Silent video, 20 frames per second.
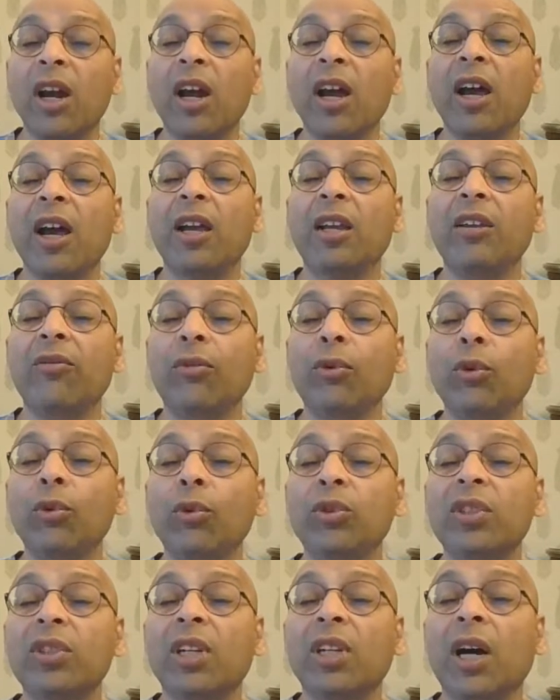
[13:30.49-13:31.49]
And if you
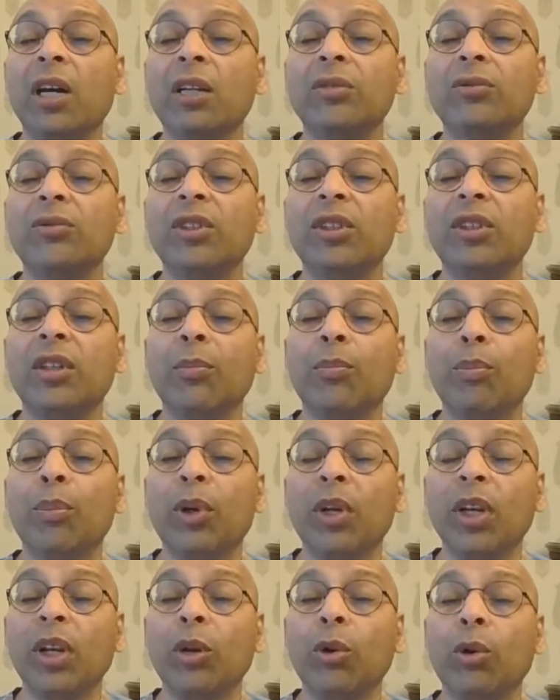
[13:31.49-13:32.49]
start with the
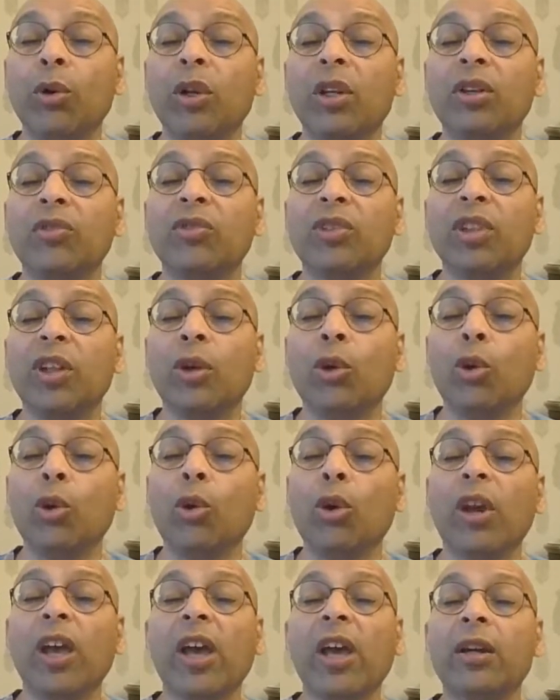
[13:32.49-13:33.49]
preloading with a
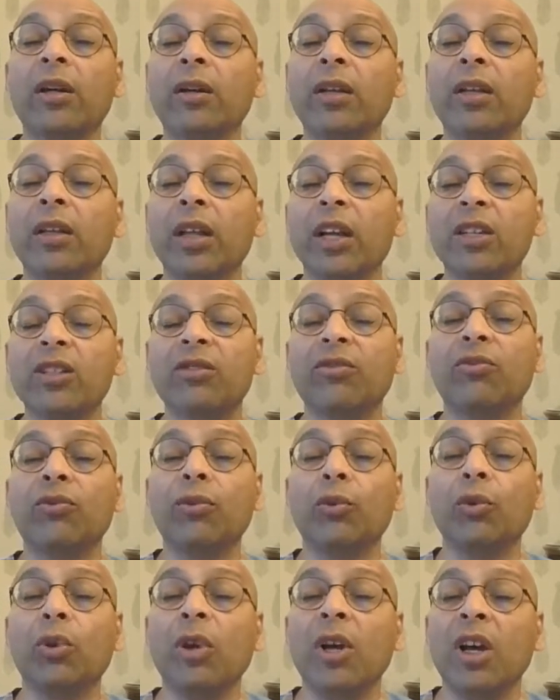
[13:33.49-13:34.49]
low calorie dense
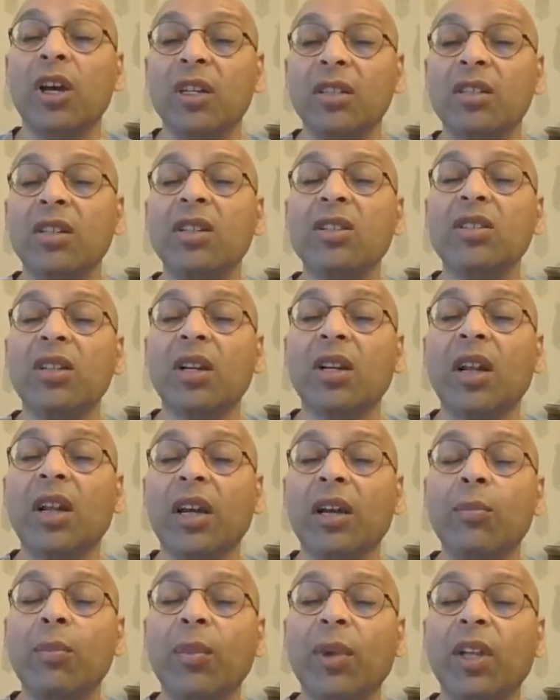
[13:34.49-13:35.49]
food, essentially like
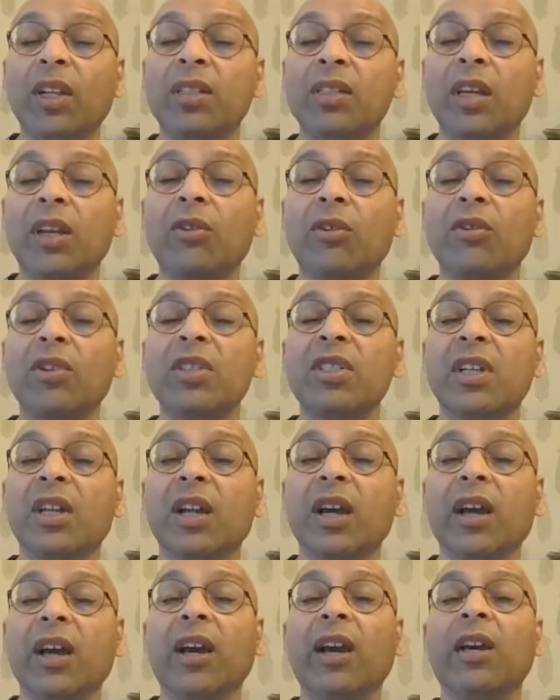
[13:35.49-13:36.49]
a meal sequencing,
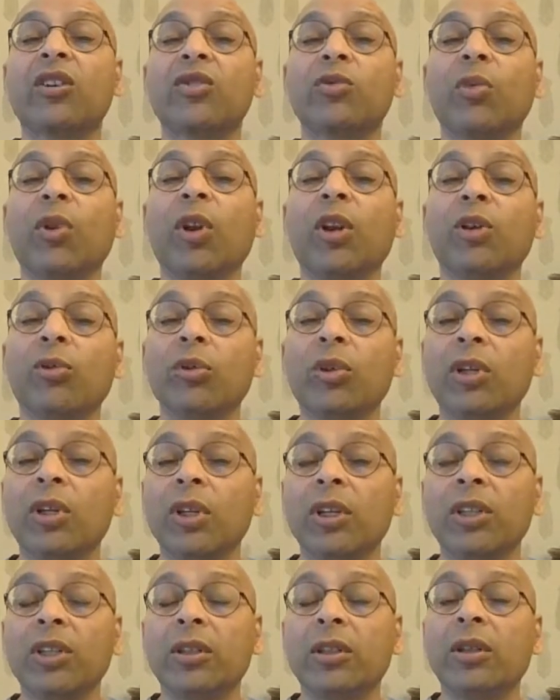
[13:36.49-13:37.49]
like I explained
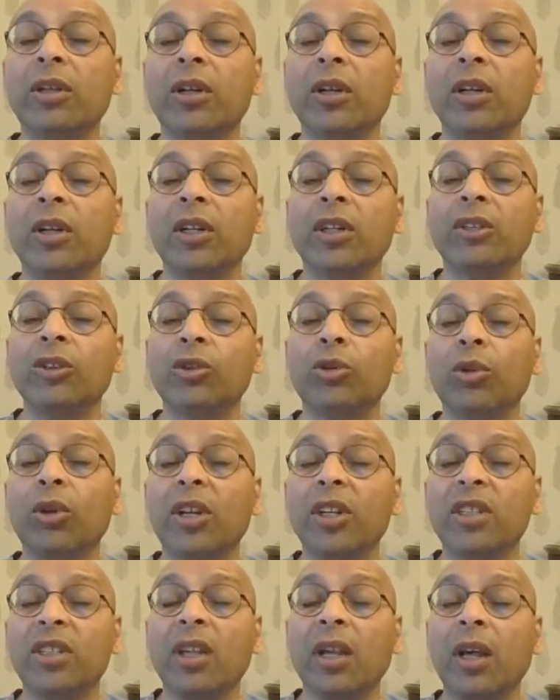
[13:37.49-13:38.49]
earlier in
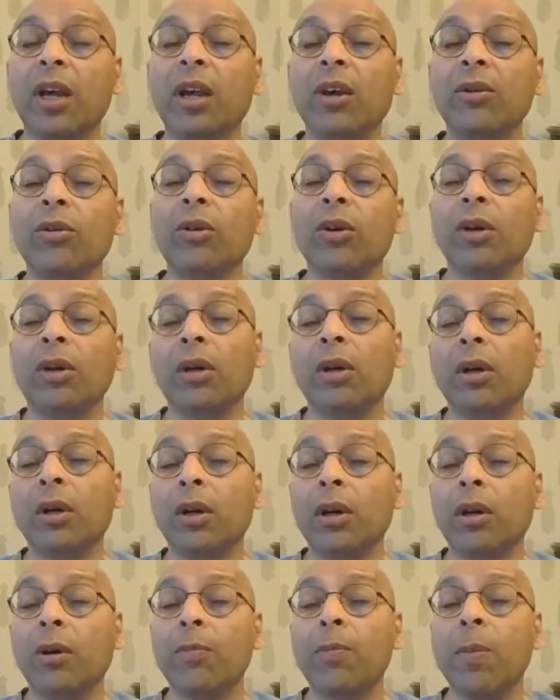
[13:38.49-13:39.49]
today's live,
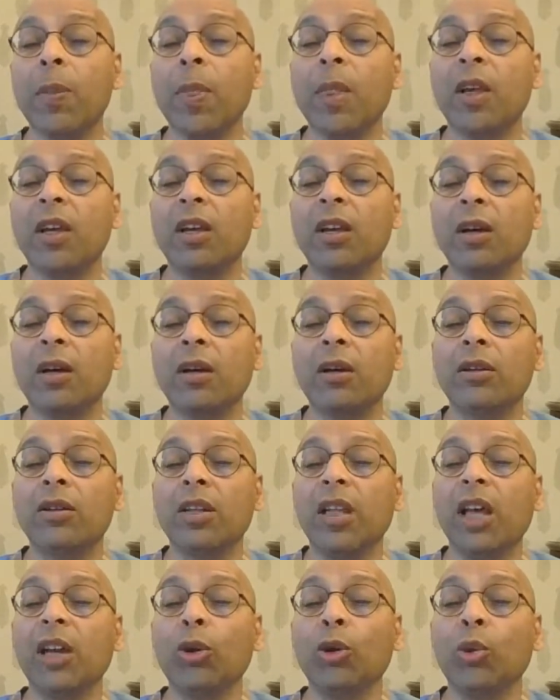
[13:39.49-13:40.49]

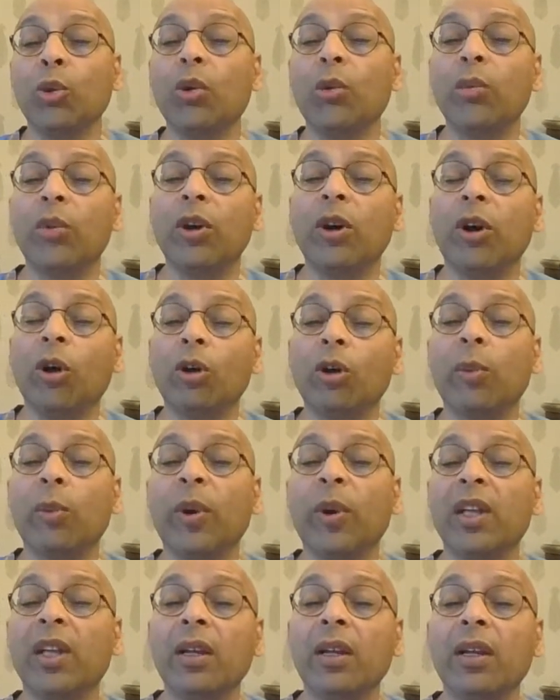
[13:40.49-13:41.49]
that you will
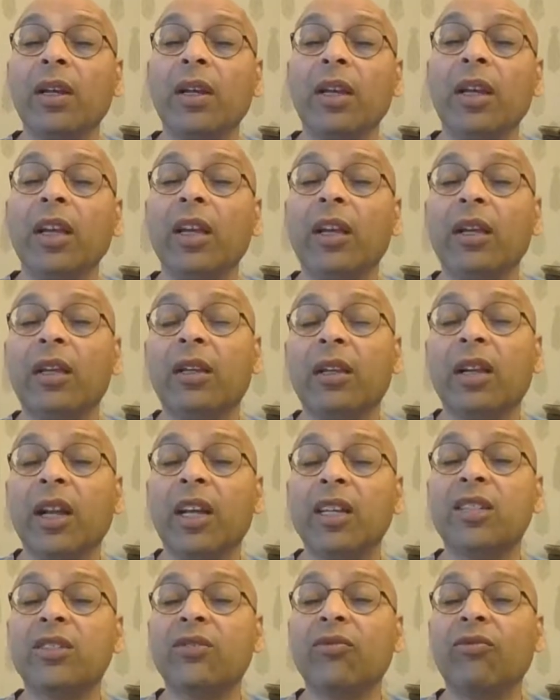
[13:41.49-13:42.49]
automatically eat the
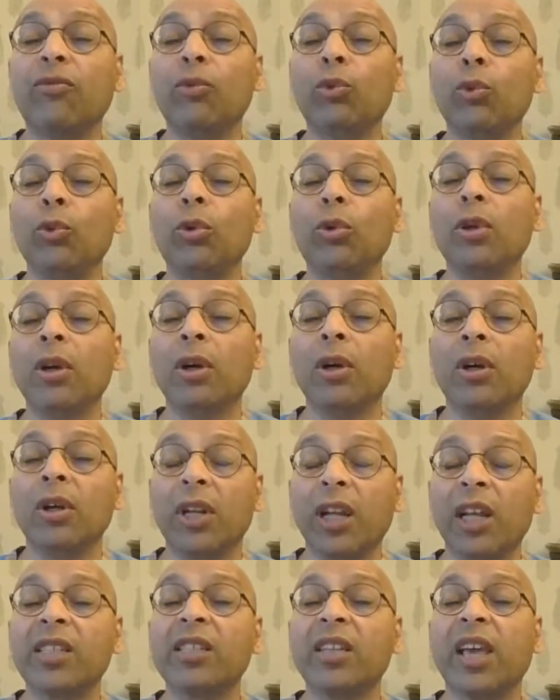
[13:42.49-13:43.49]
less food,
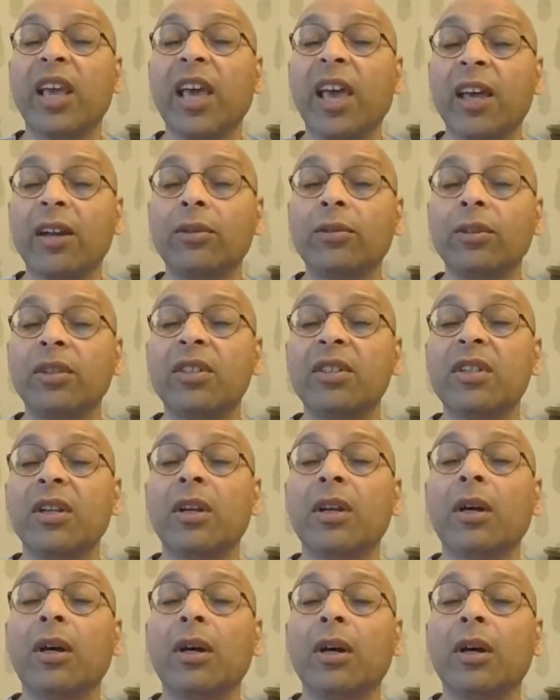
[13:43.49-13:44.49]
less calories
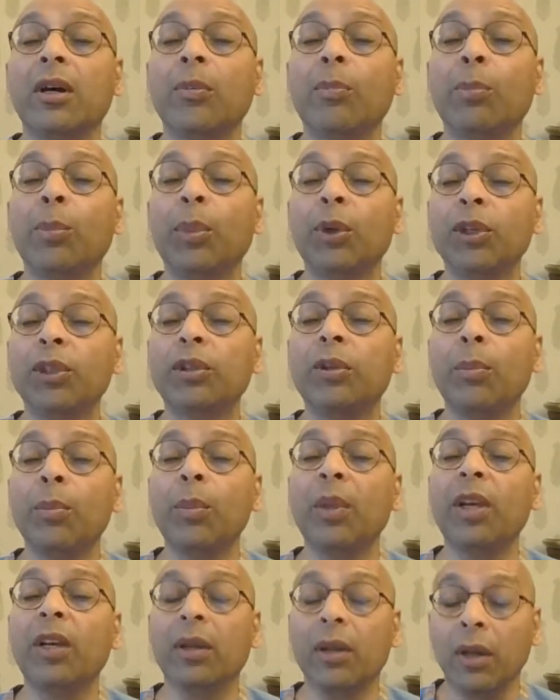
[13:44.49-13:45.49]
per
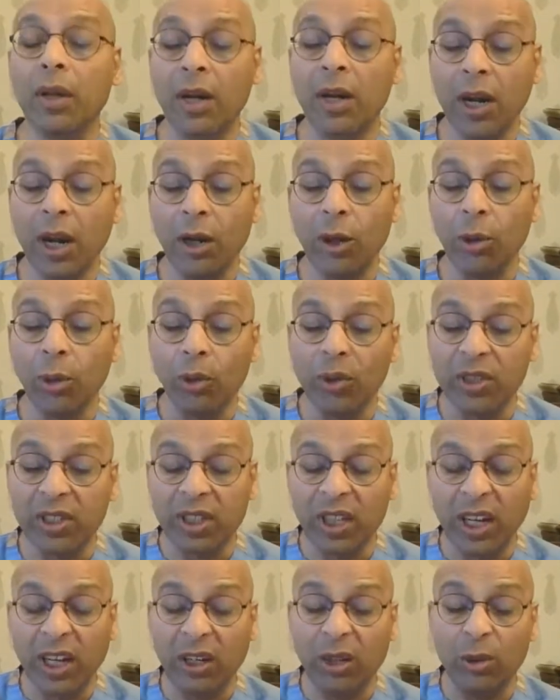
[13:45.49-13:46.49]
meal, and you will
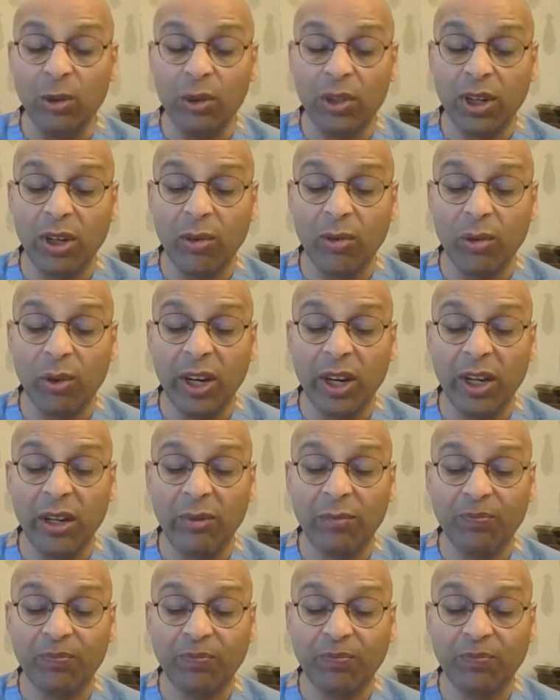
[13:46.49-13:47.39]
start losing weight.